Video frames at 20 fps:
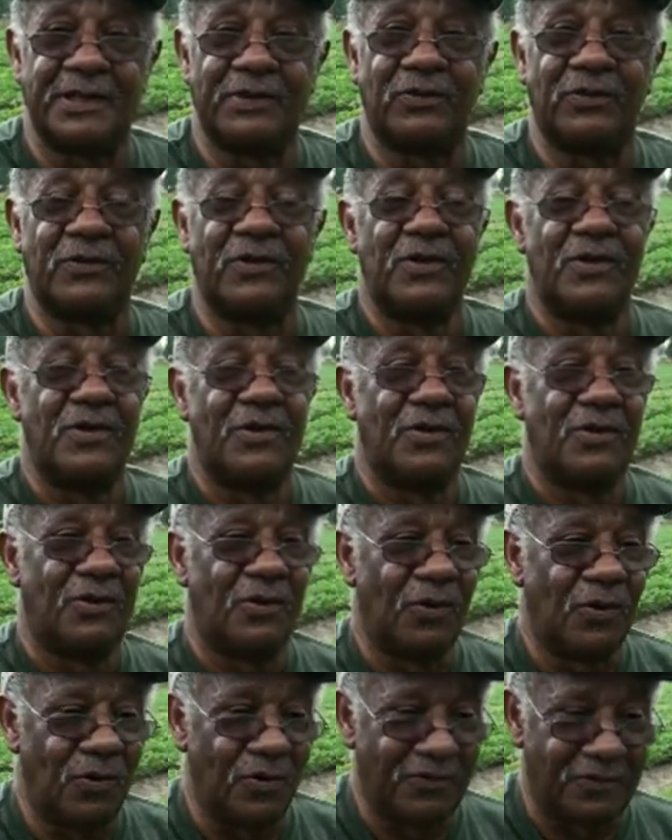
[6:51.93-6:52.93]
the
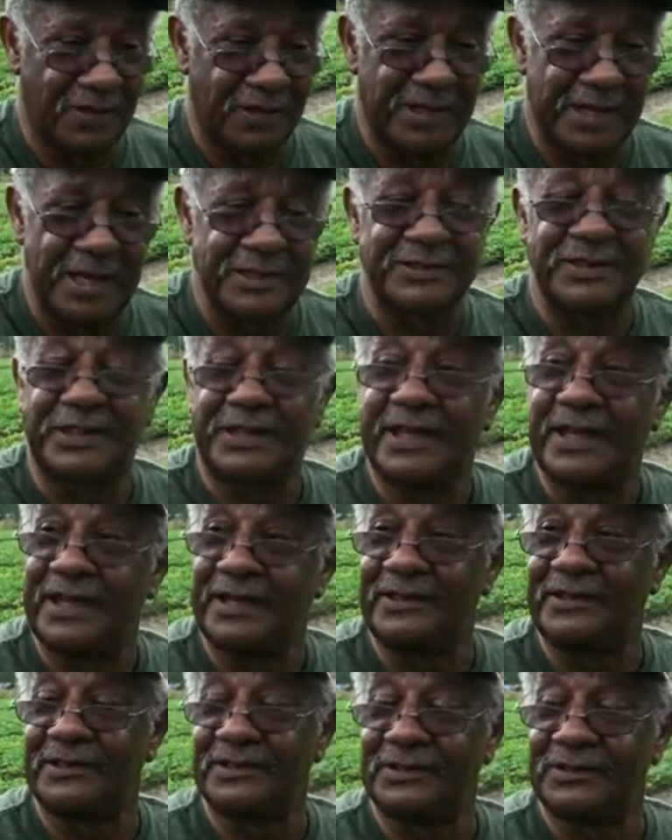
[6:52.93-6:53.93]

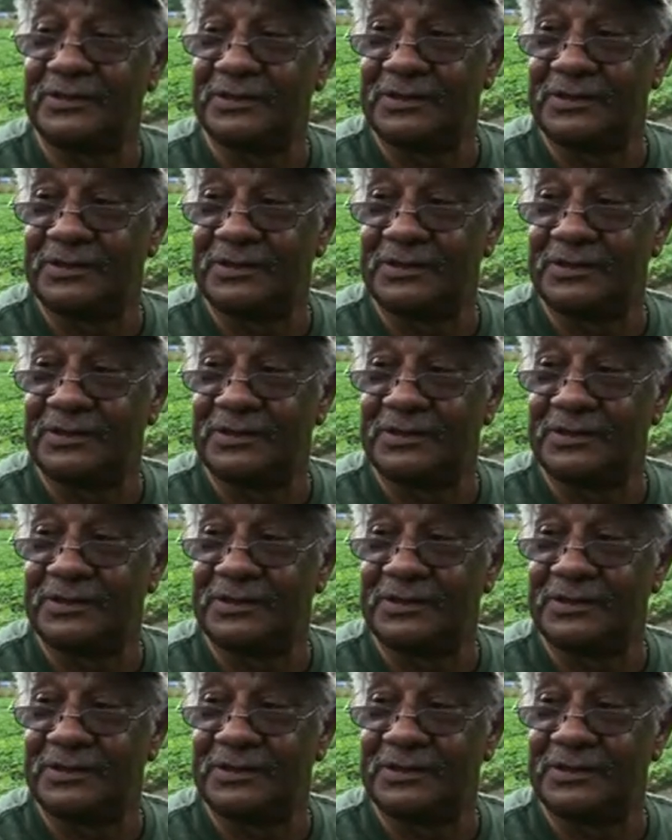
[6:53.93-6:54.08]
overeducated